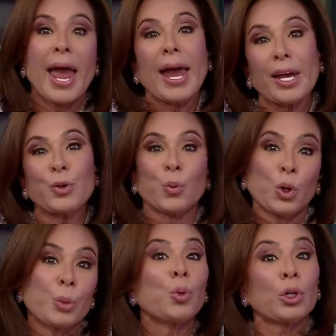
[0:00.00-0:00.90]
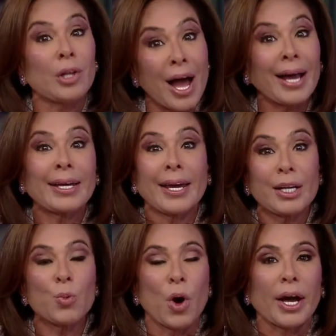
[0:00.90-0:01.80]
and we're lying
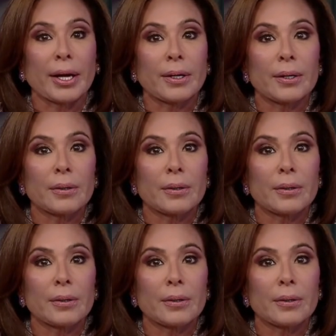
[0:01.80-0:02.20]
anyway.